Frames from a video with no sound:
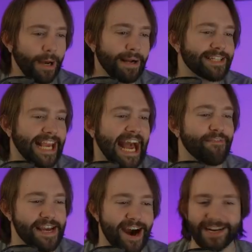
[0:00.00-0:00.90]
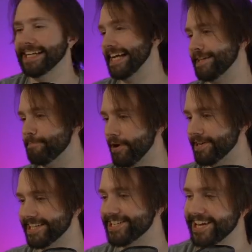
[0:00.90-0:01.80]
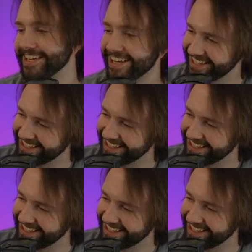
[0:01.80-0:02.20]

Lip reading: how much caveating you have to put in this shit.